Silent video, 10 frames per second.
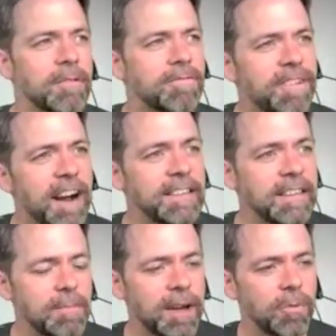But
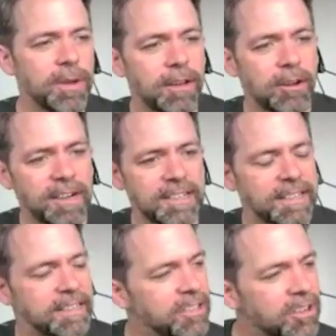finally, about a week ago, I said, I'm